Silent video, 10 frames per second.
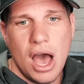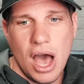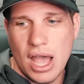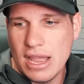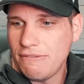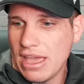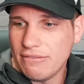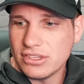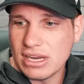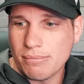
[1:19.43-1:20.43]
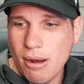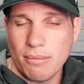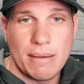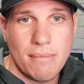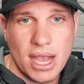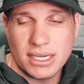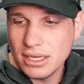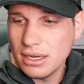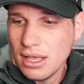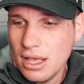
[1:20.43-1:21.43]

uh, if they have the same problem that mine did.